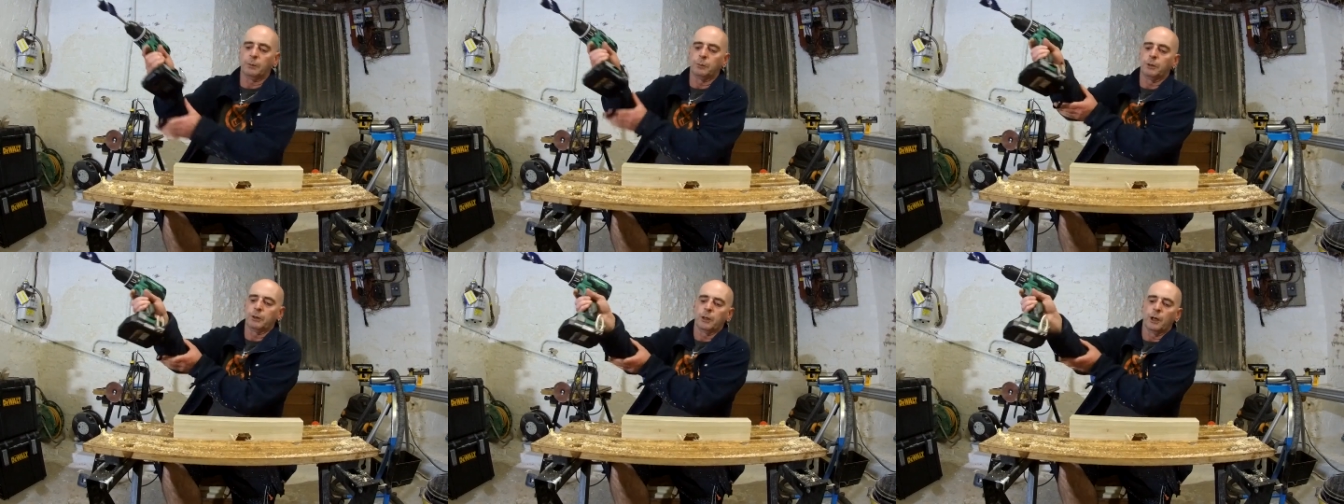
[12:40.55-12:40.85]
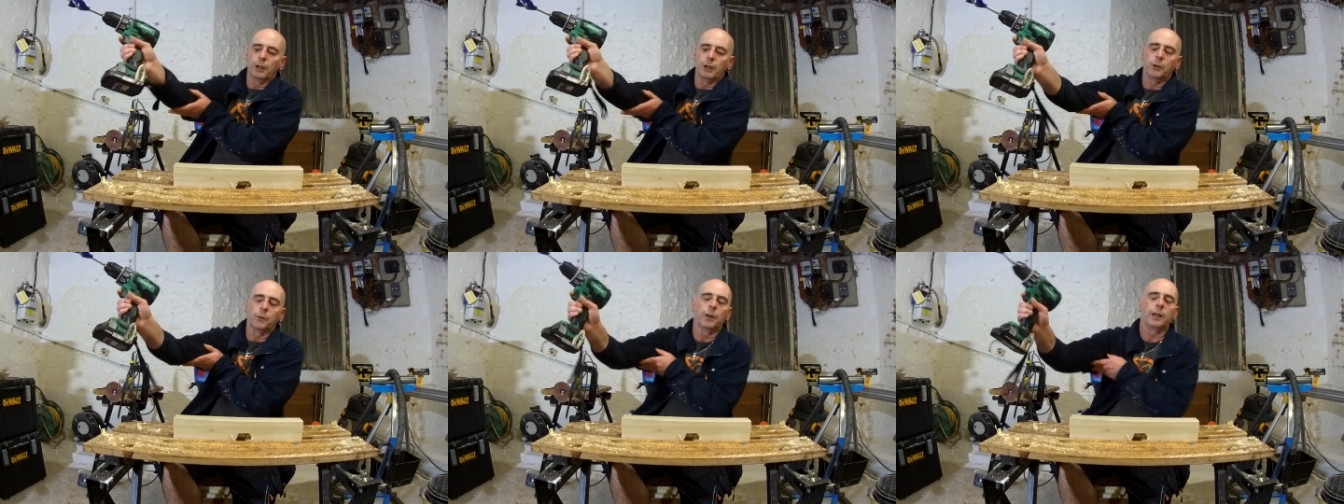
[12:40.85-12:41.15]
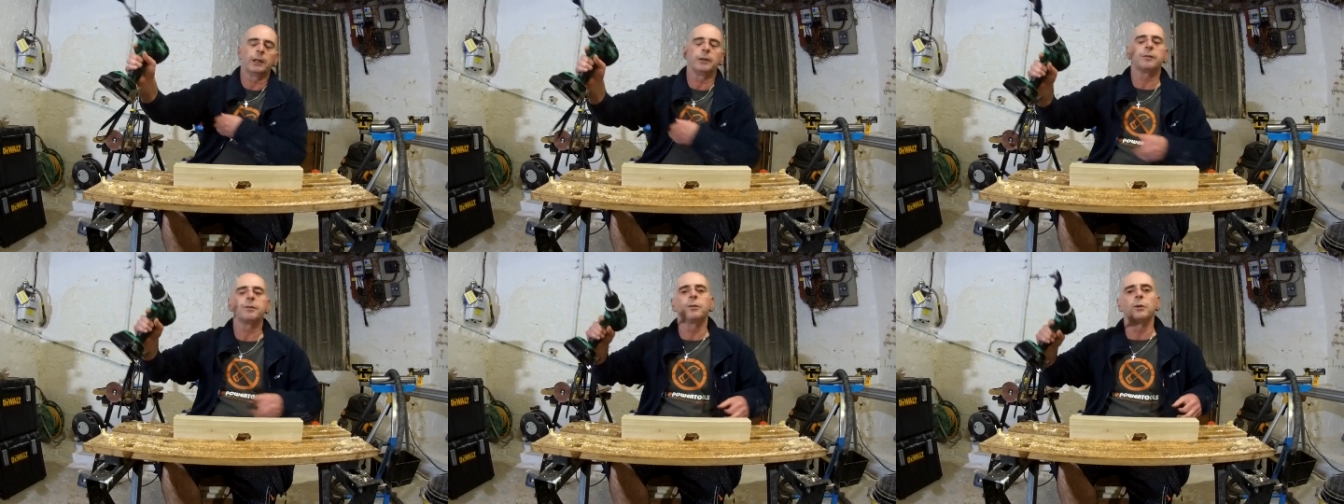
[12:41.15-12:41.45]
We've got to go
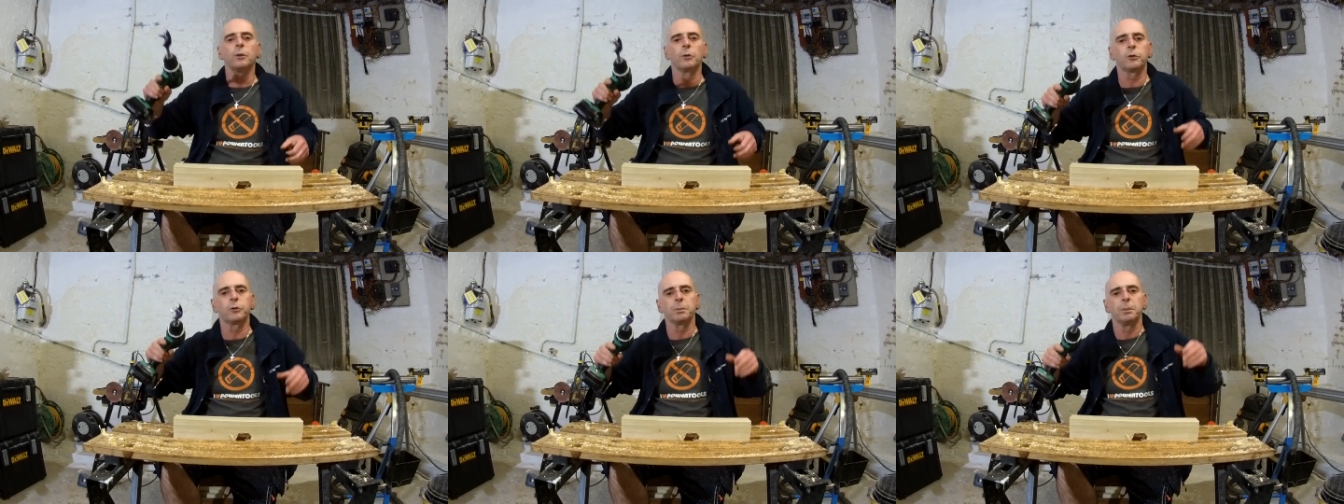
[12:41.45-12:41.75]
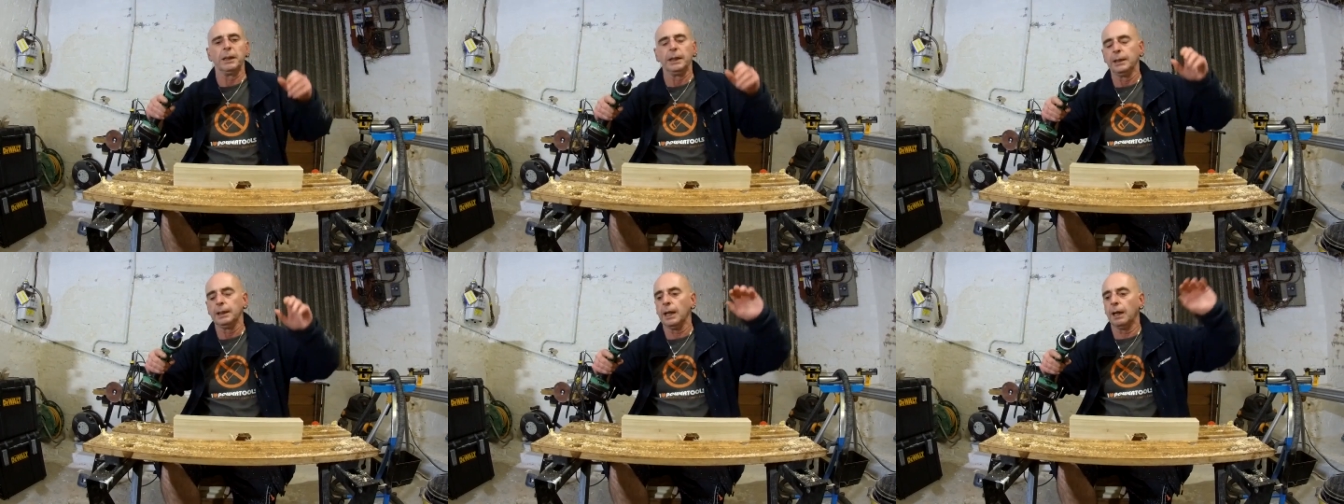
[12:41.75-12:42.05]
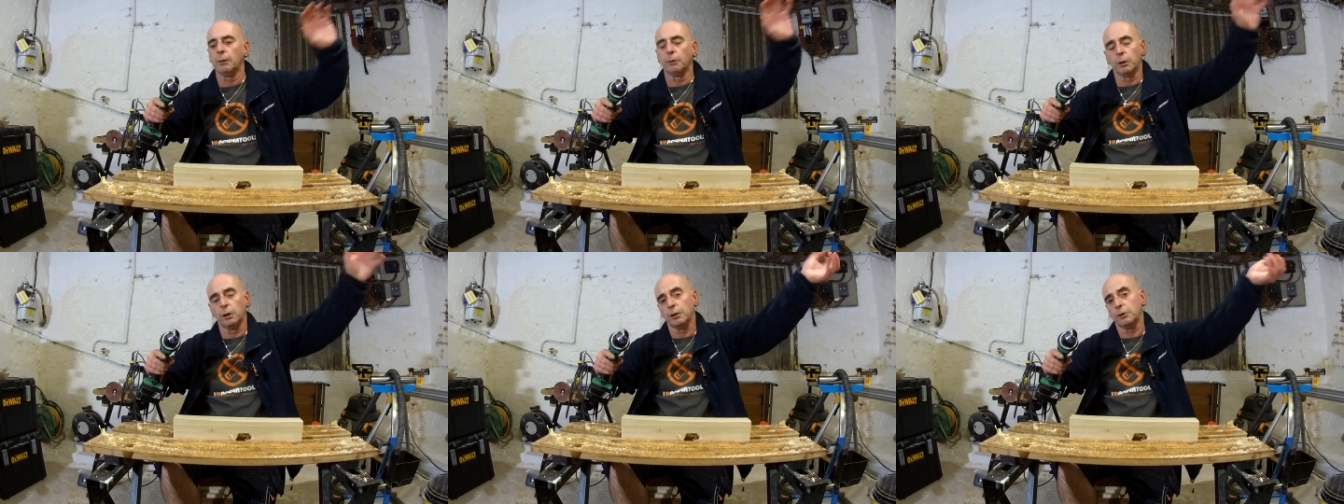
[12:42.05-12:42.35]
in at full speed
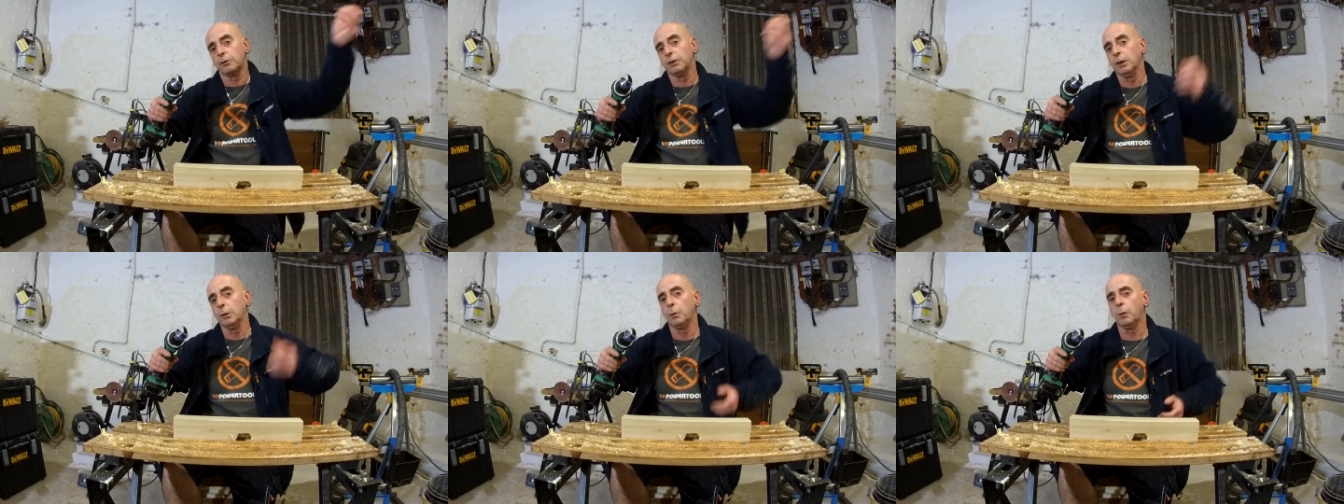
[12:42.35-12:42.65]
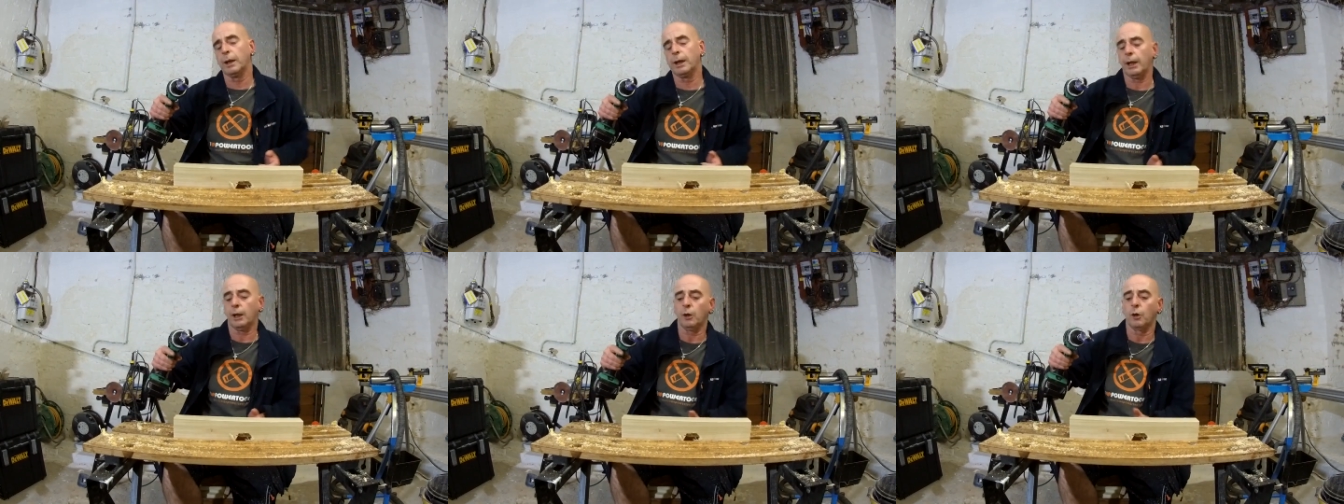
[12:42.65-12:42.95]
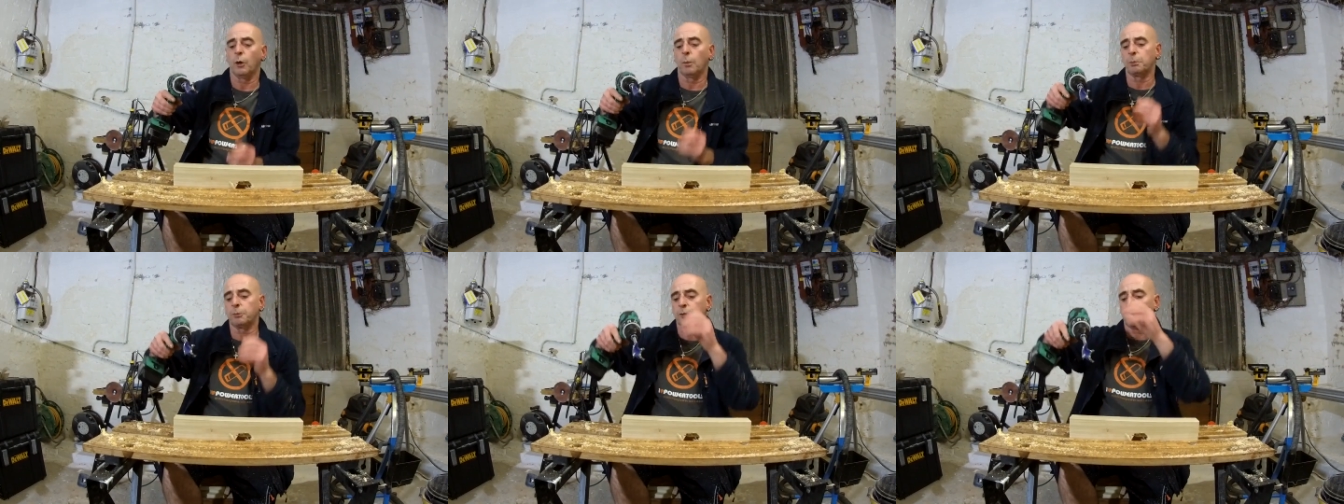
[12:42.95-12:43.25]
and we're going to see where it
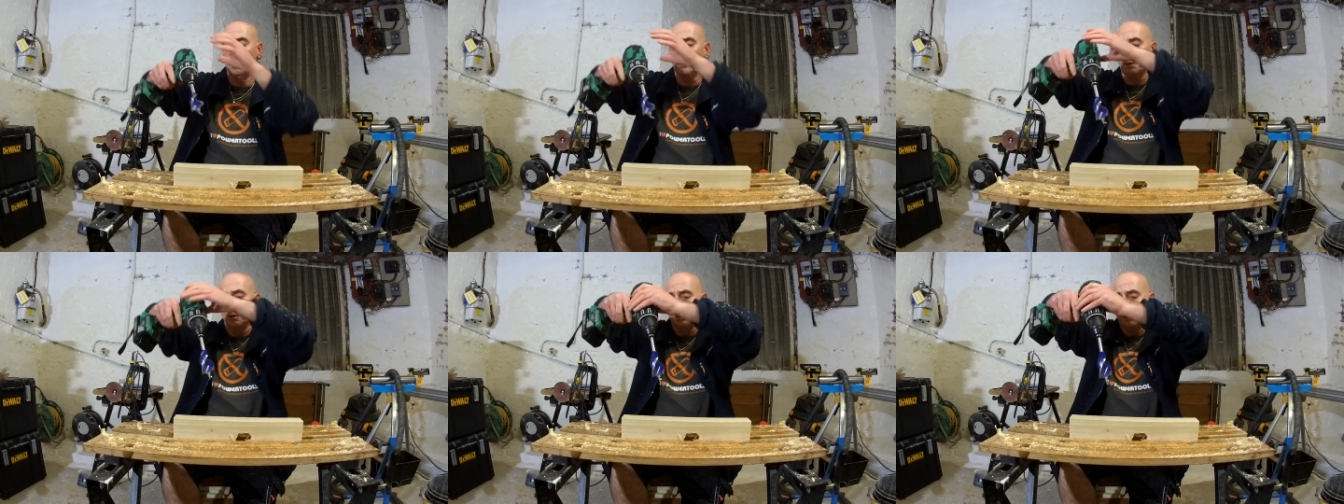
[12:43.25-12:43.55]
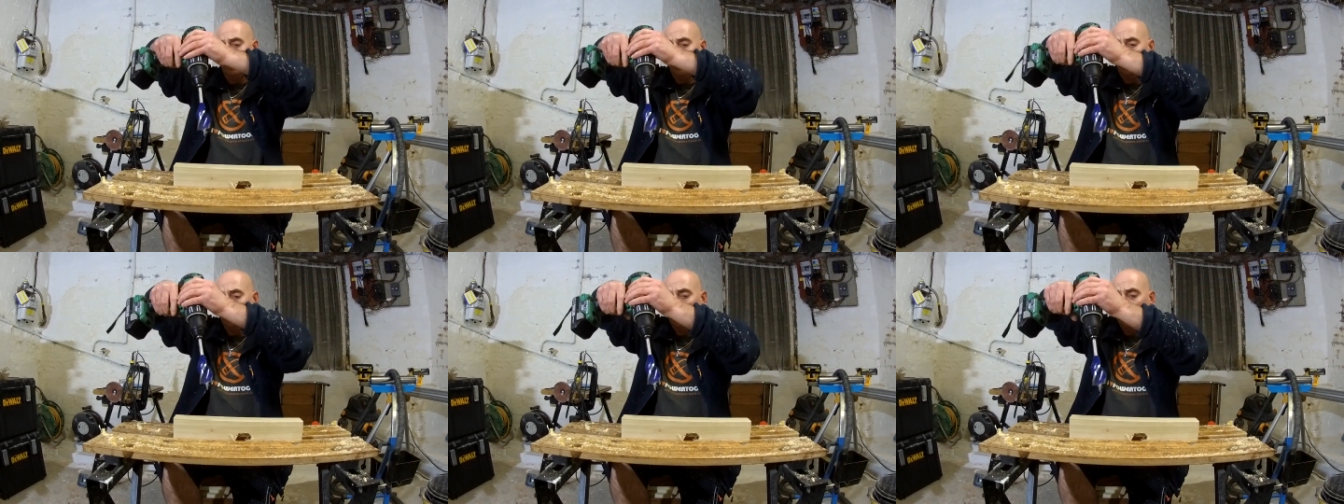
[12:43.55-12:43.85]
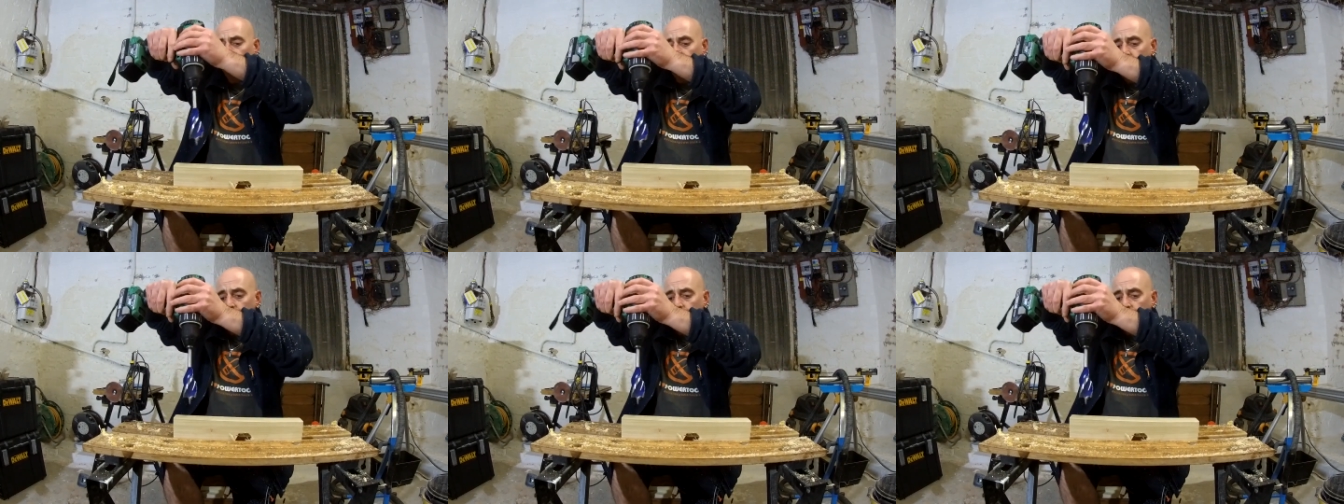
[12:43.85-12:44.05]
cops out about.